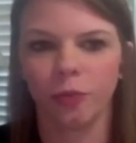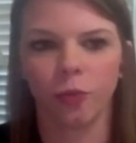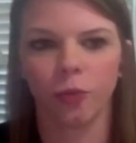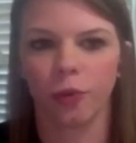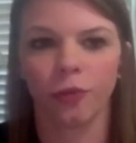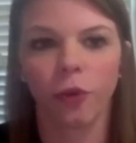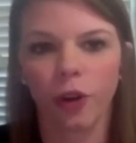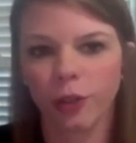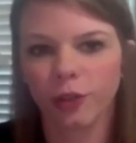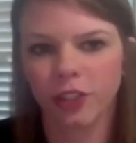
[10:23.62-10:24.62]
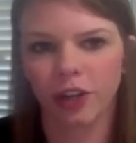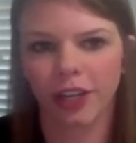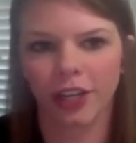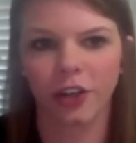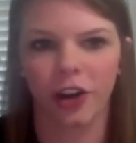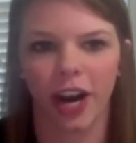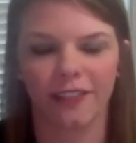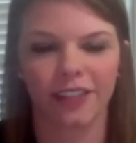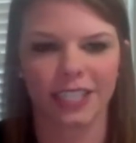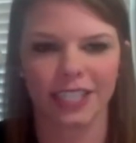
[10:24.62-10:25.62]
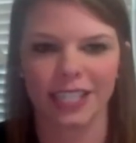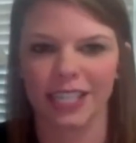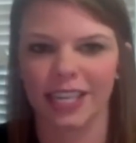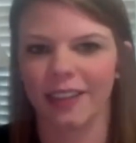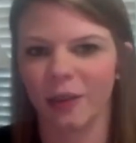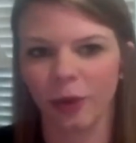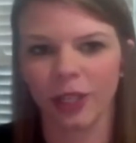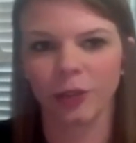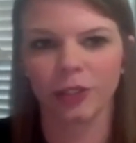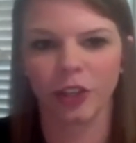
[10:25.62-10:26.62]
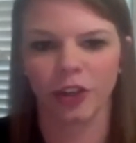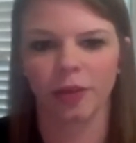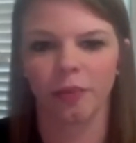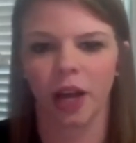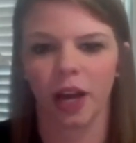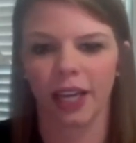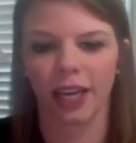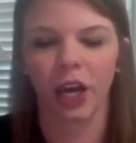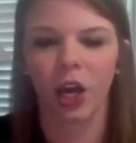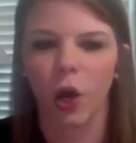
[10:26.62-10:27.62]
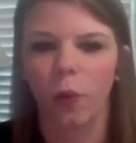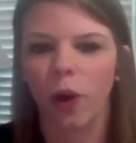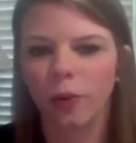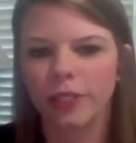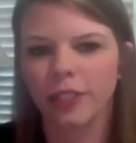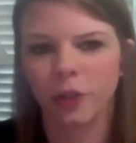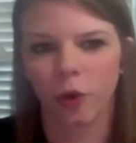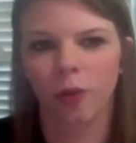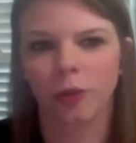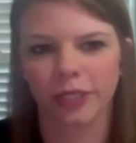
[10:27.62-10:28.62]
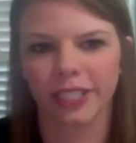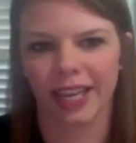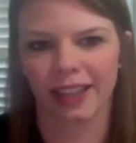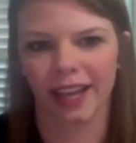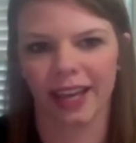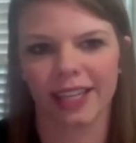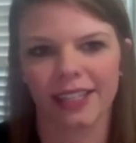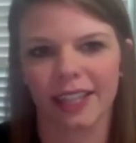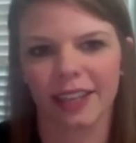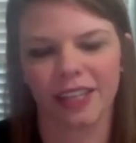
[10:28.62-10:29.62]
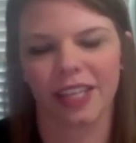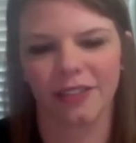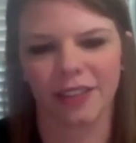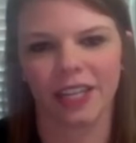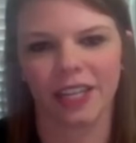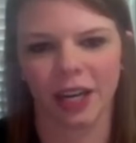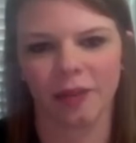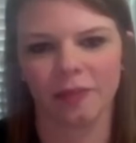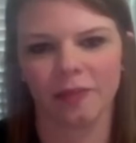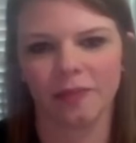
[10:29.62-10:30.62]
before you started your advocacy and then when you started blogging, what was a normal day like living in Vietnam?